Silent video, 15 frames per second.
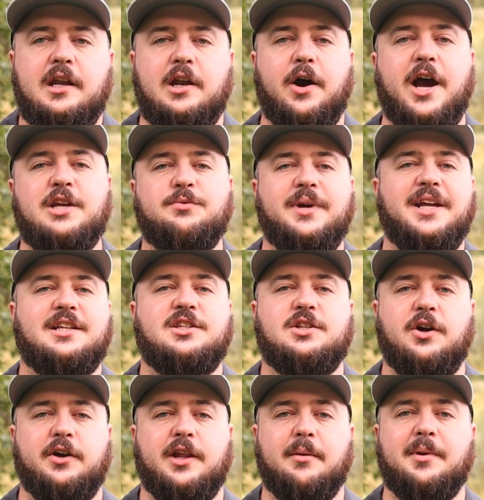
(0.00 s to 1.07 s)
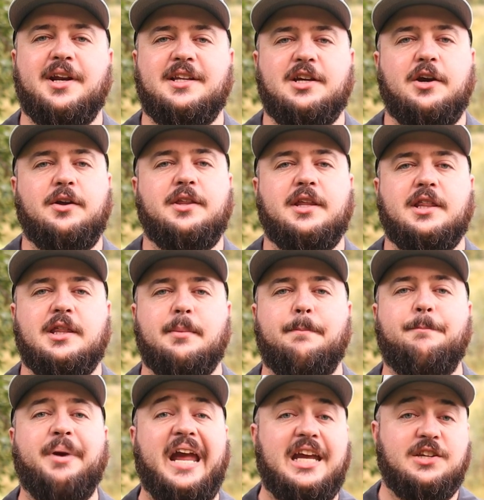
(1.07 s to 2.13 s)
Now as we get started, I'm gonna tell you that the
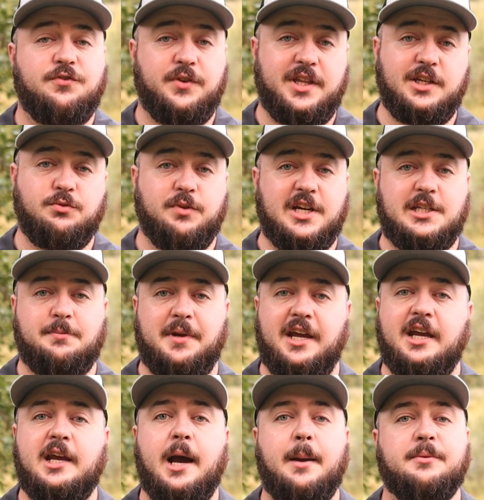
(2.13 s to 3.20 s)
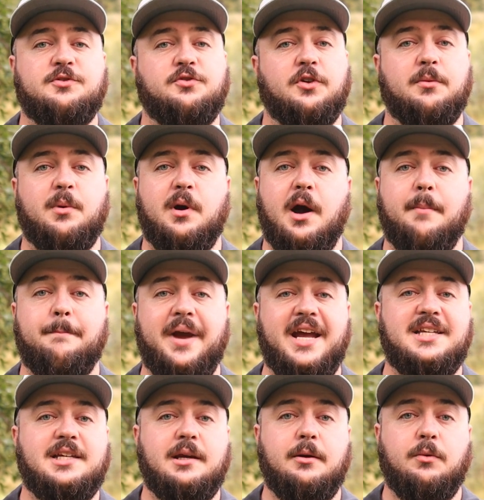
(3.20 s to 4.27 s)
base for this recipe comes from
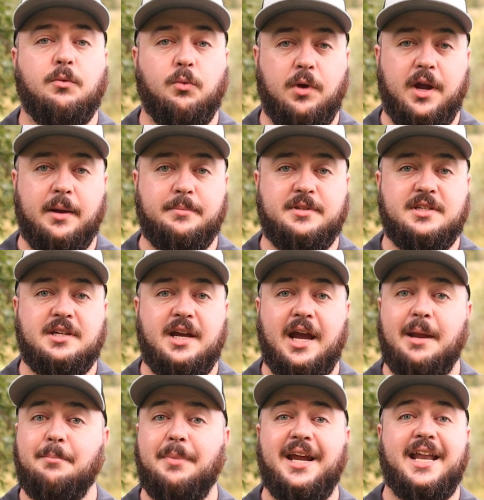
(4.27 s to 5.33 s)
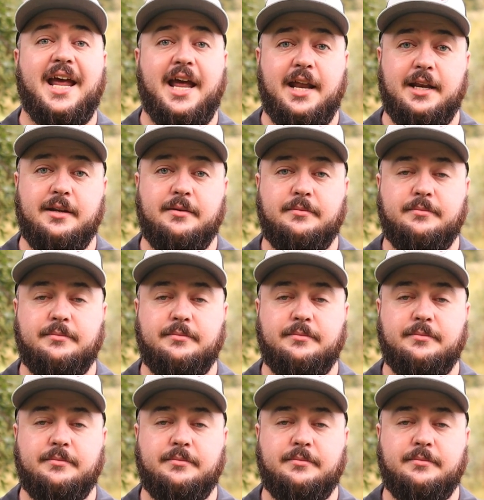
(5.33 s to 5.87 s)
amazing ribs and meathead.